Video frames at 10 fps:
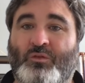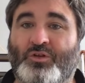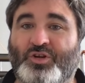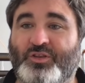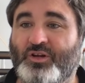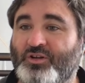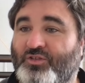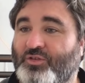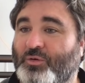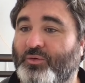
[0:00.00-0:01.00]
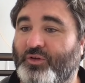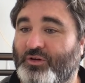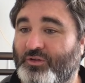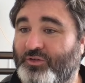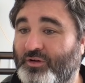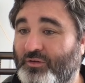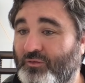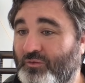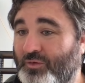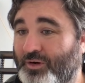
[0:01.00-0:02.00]
Actually, I think I need to do it with the console.
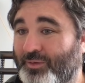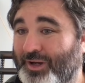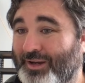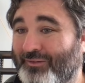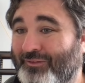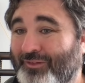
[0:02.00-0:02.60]
Where are we at?